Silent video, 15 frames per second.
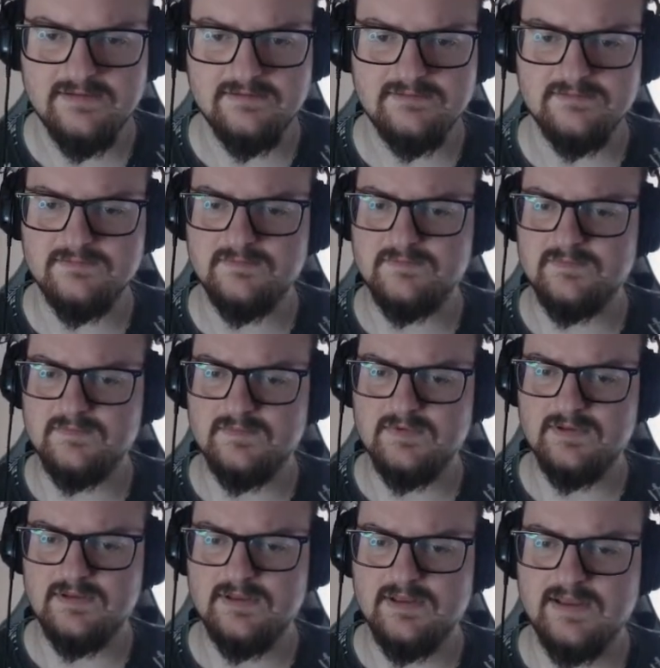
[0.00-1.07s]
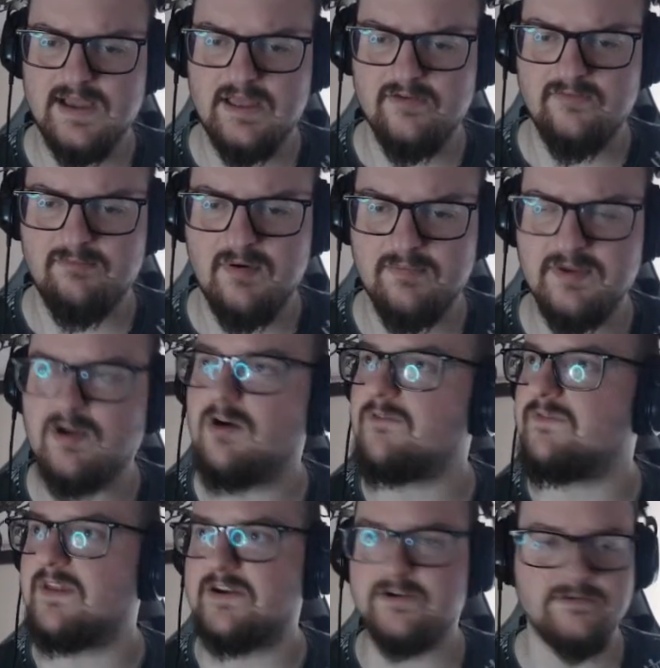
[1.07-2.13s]
kind of popping
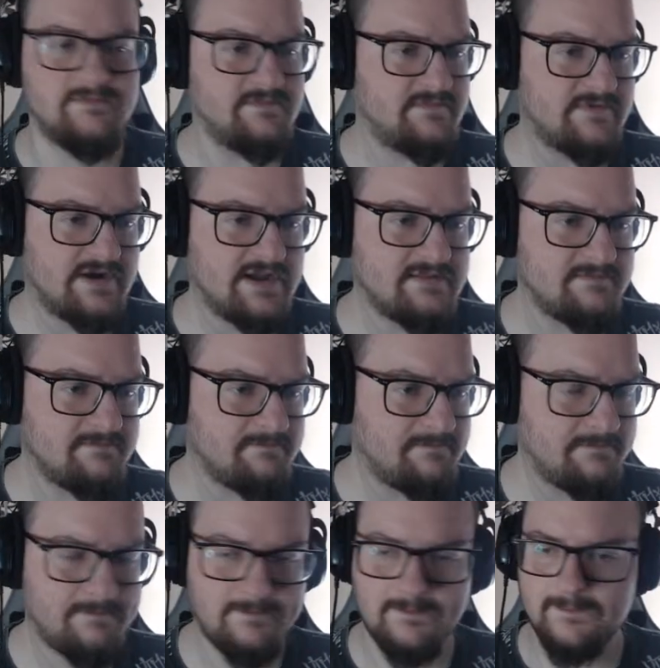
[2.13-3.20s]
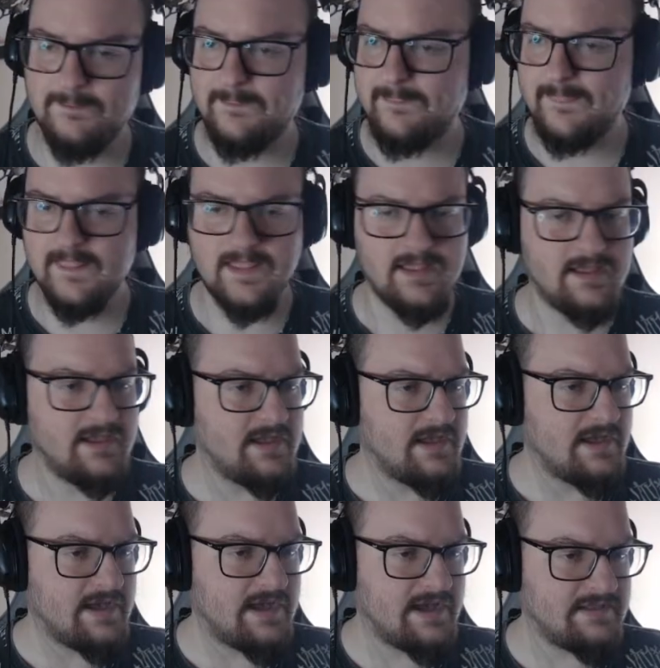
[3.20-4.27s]
off there, right?
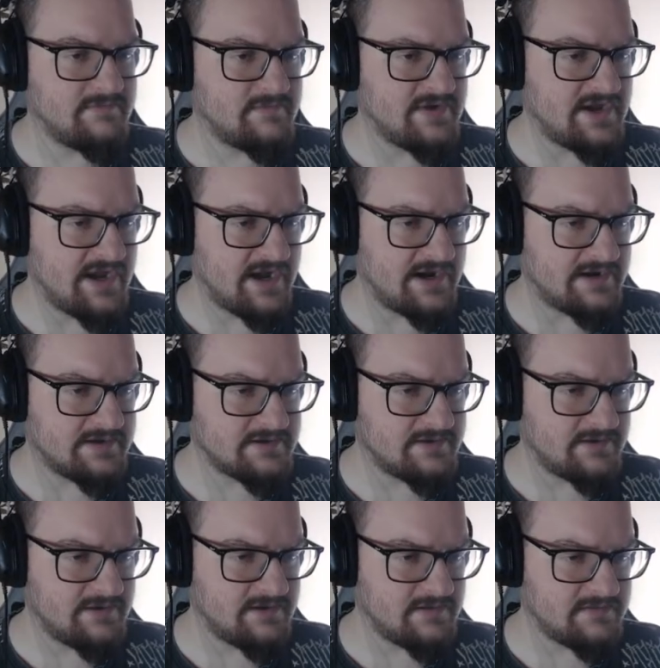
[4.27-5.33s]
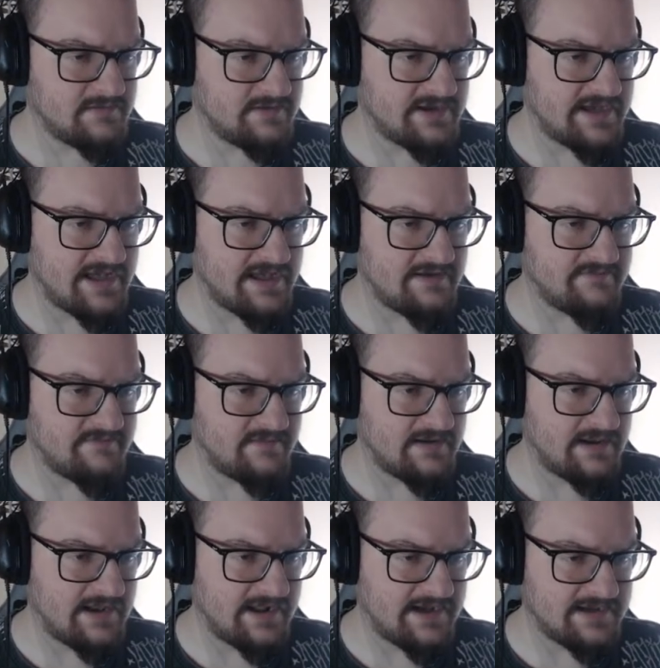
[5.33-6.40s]
And we are going to have
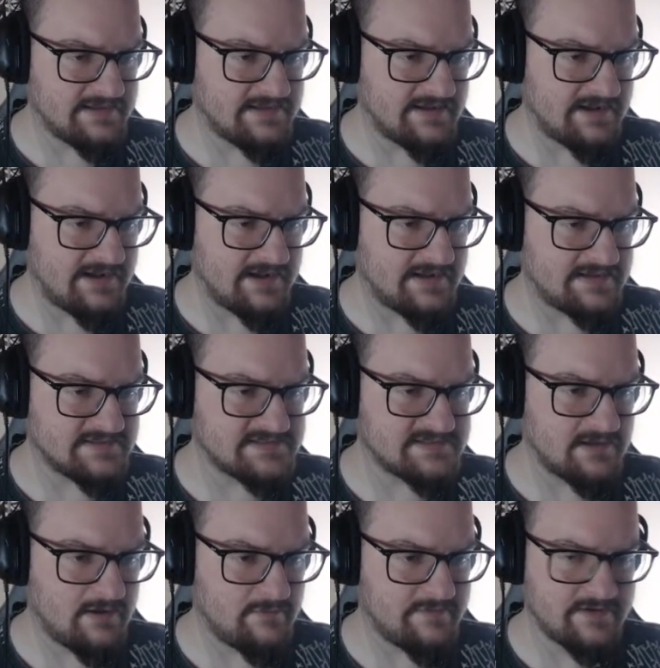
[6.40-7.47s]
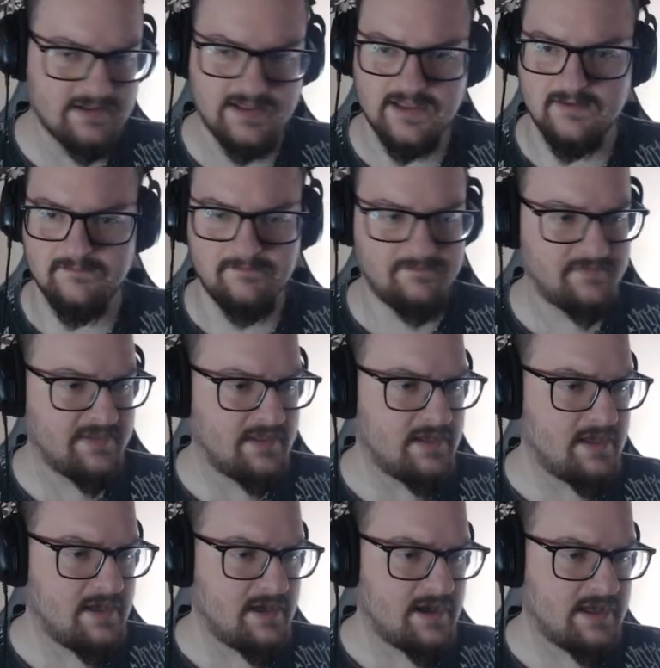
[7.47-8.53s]
light as overlay.
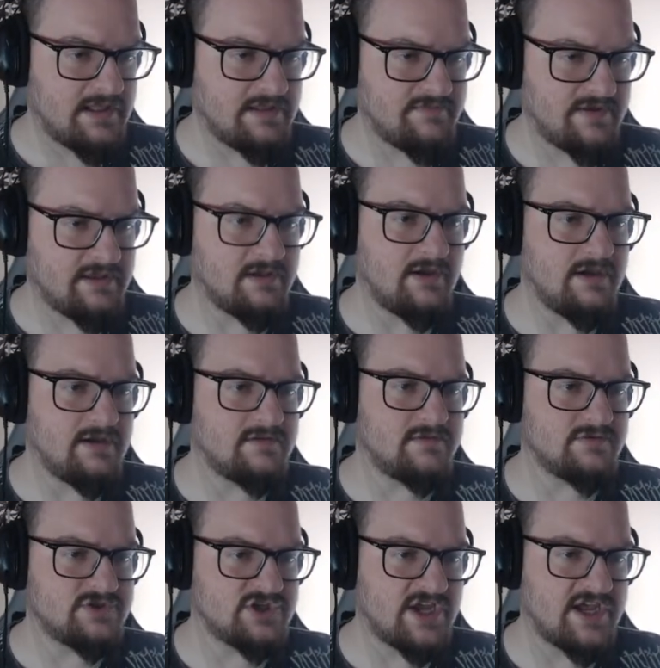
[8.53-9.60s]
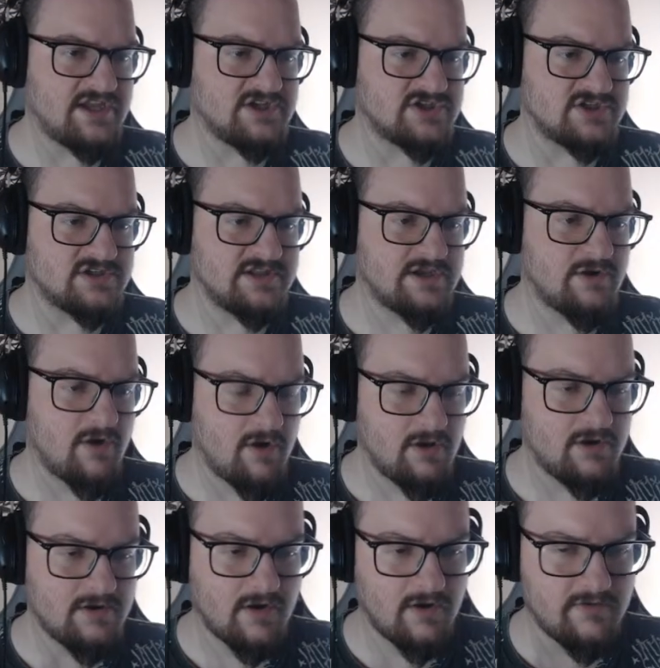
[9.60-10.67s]
And if I'm going to change the
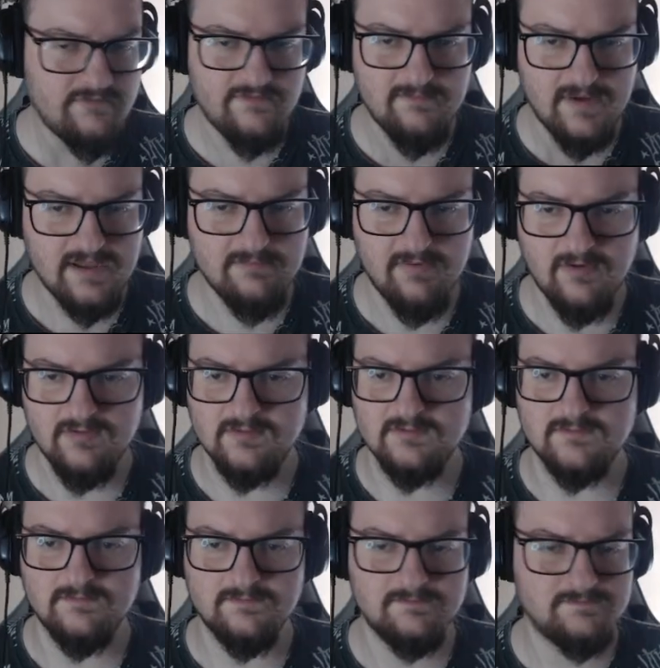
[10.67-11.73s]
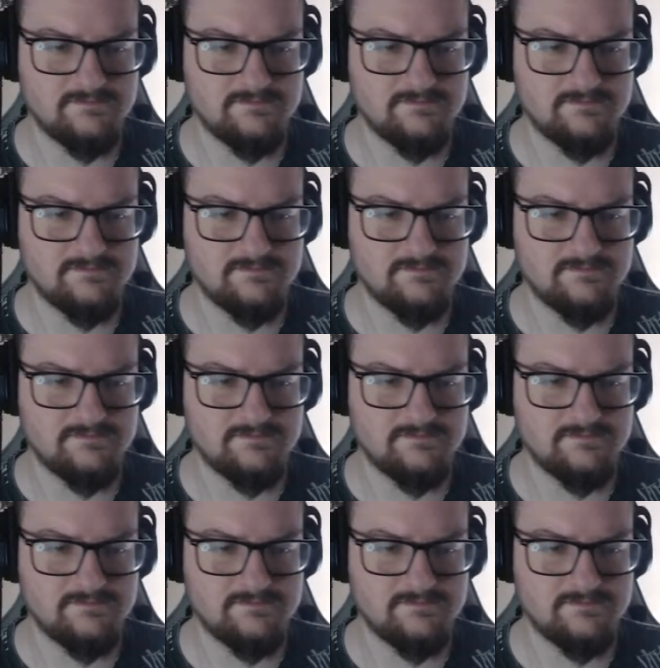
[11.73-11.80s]
color of my ball,